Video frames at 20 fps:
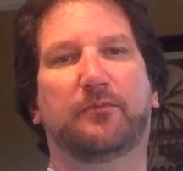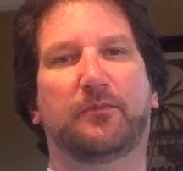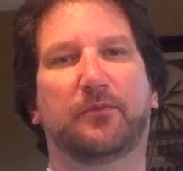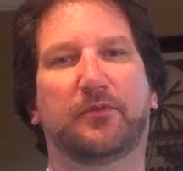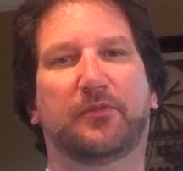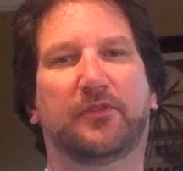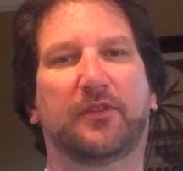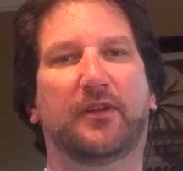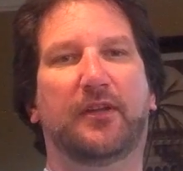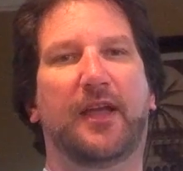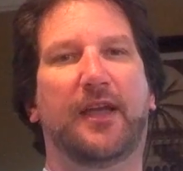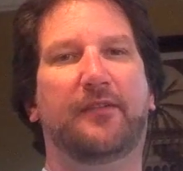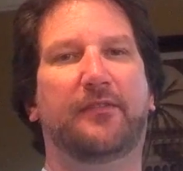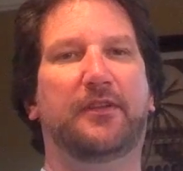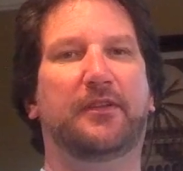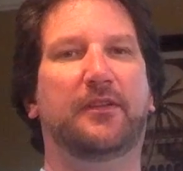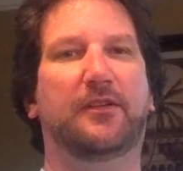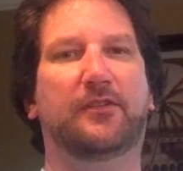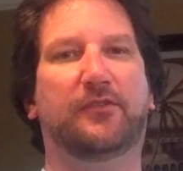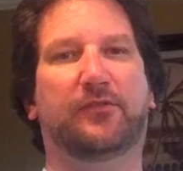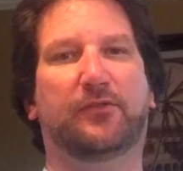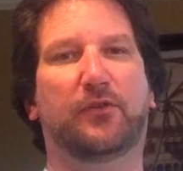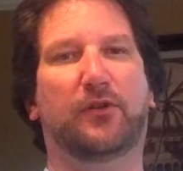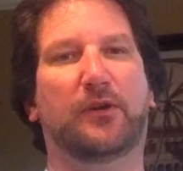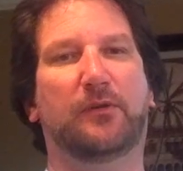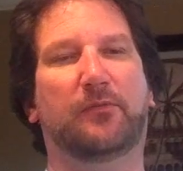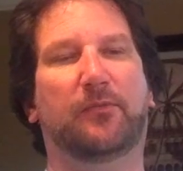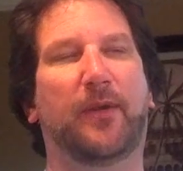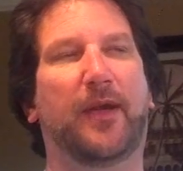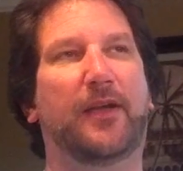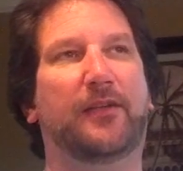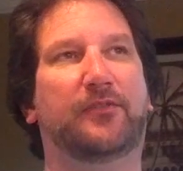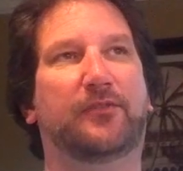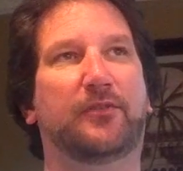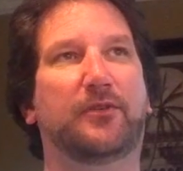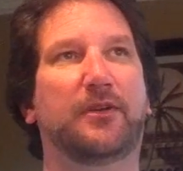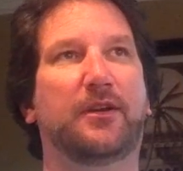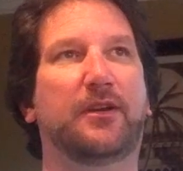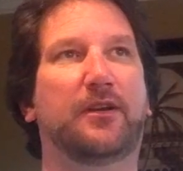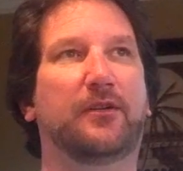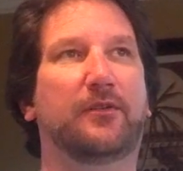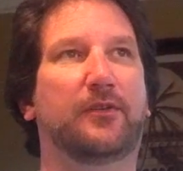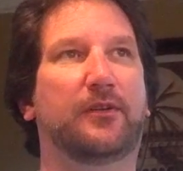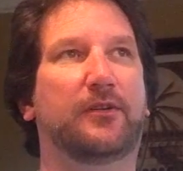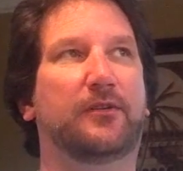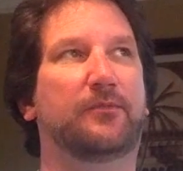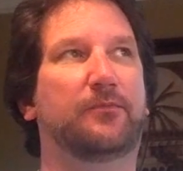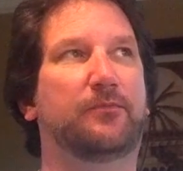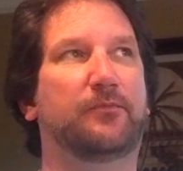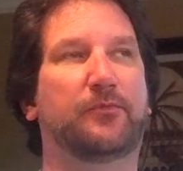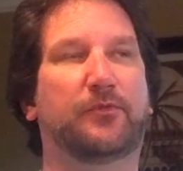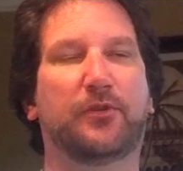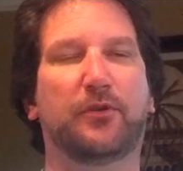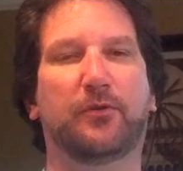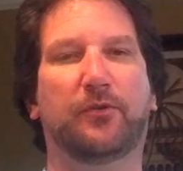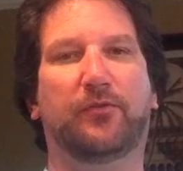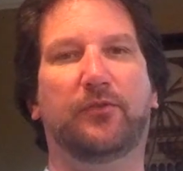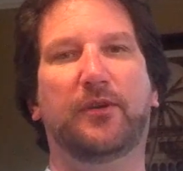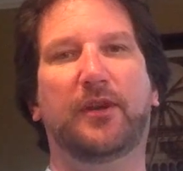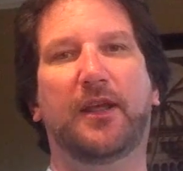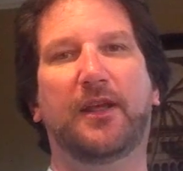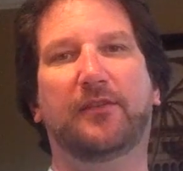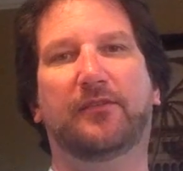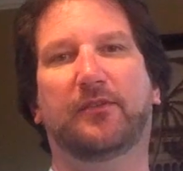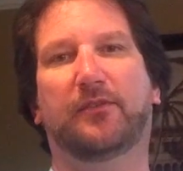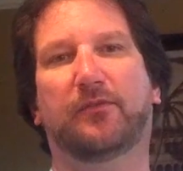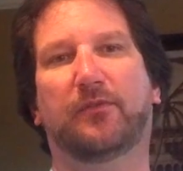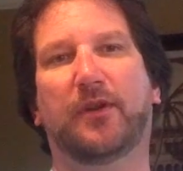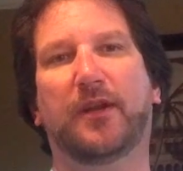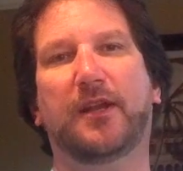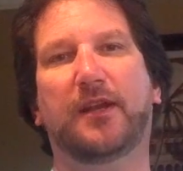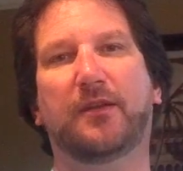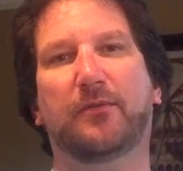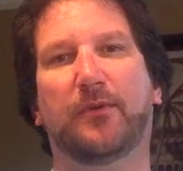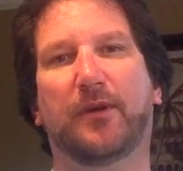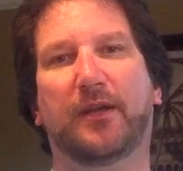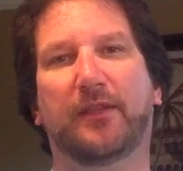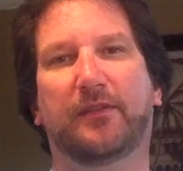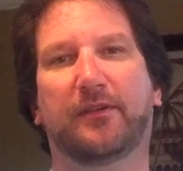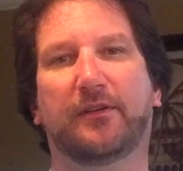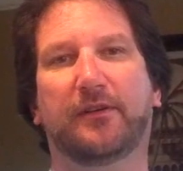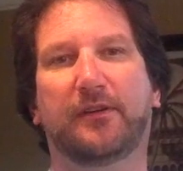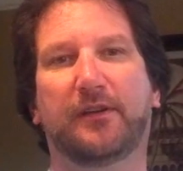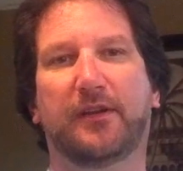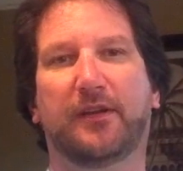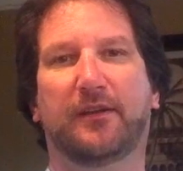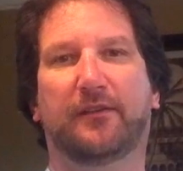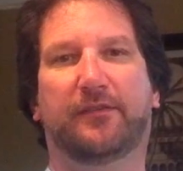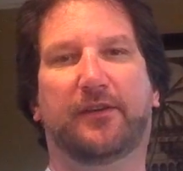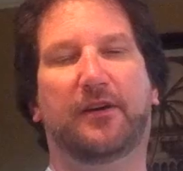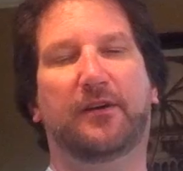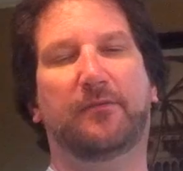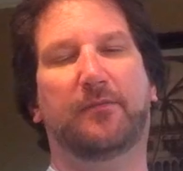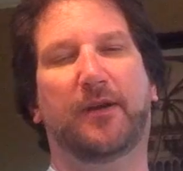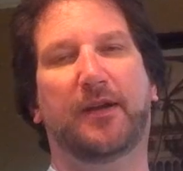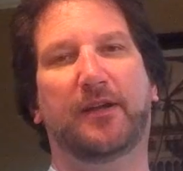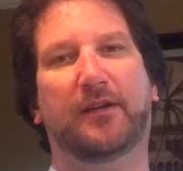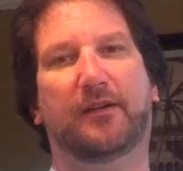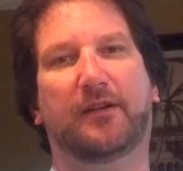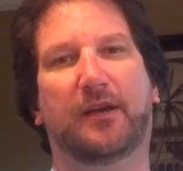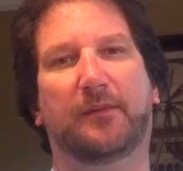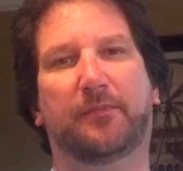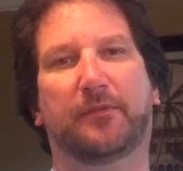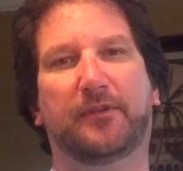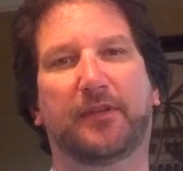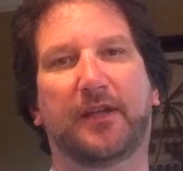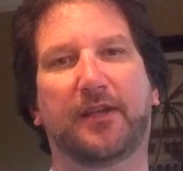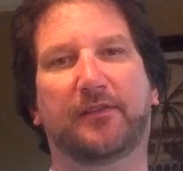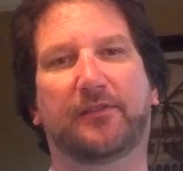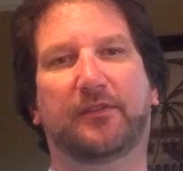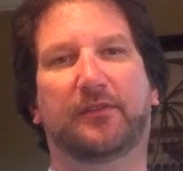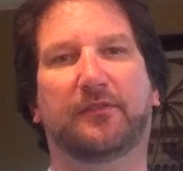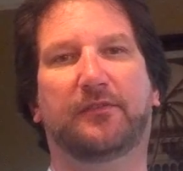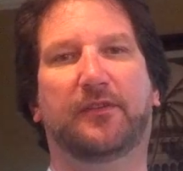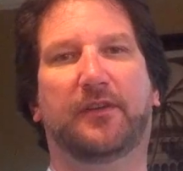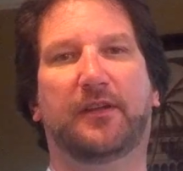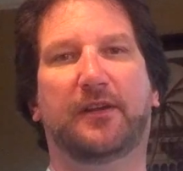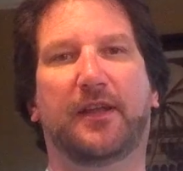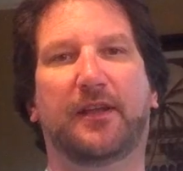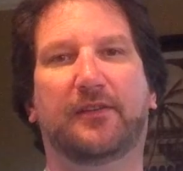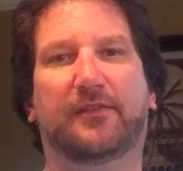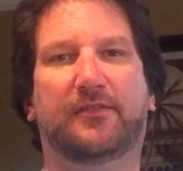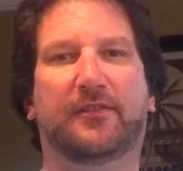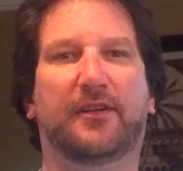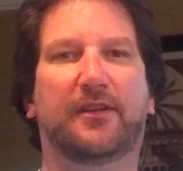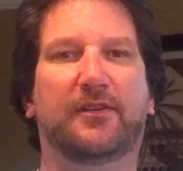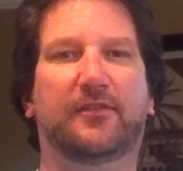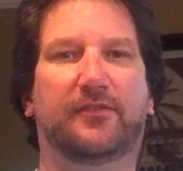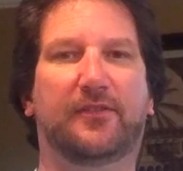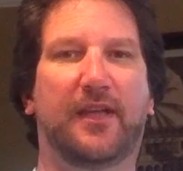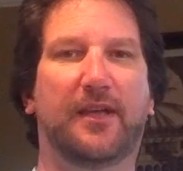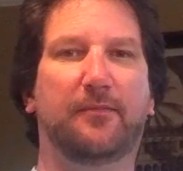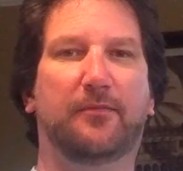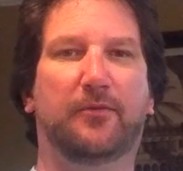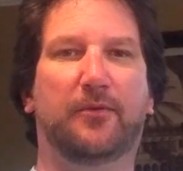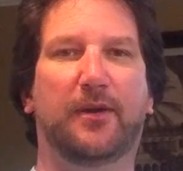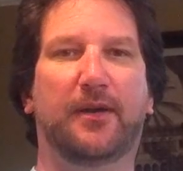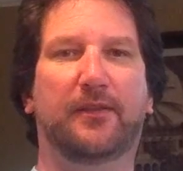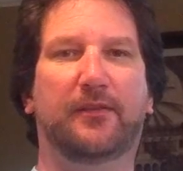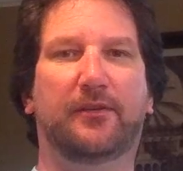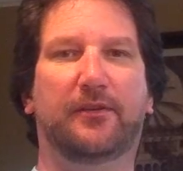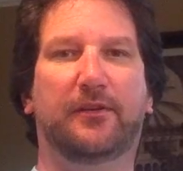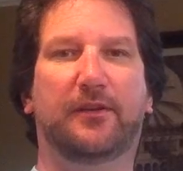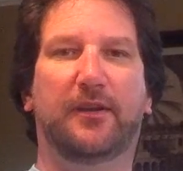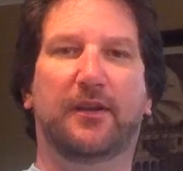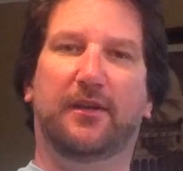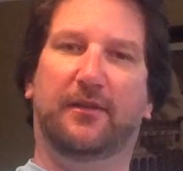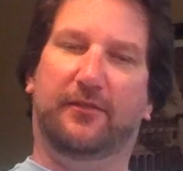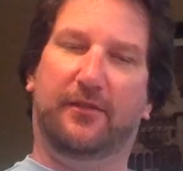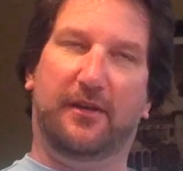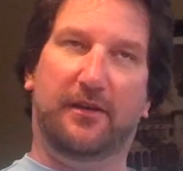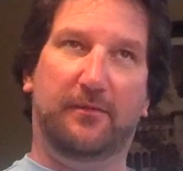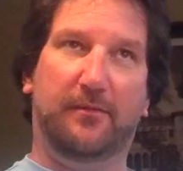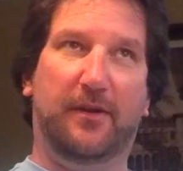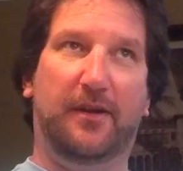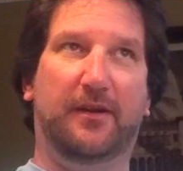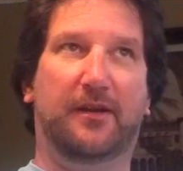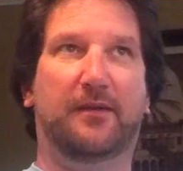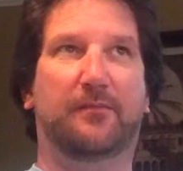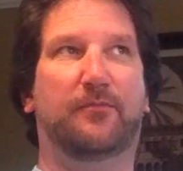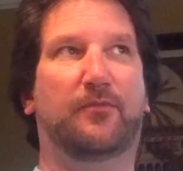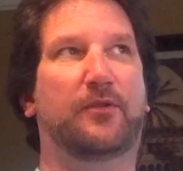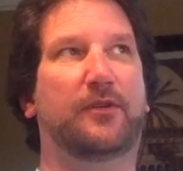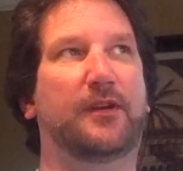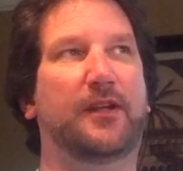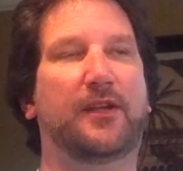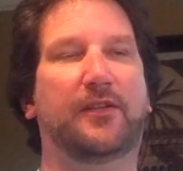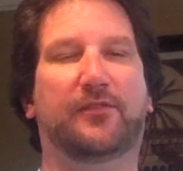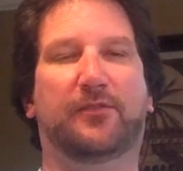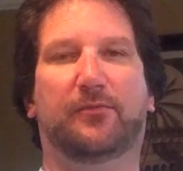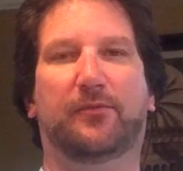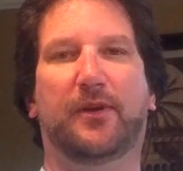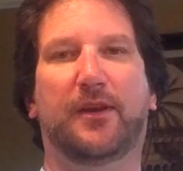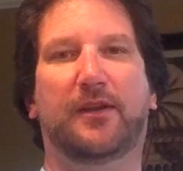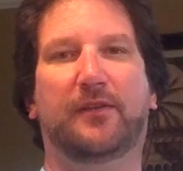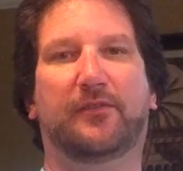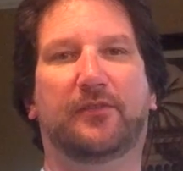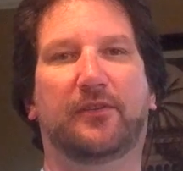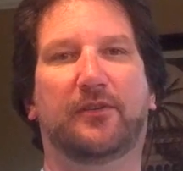we're still having these storms pass through here. There are two or three days of rainy weather, followed by a couple days of nice sunny stable weather, followed by a couple more days of rain.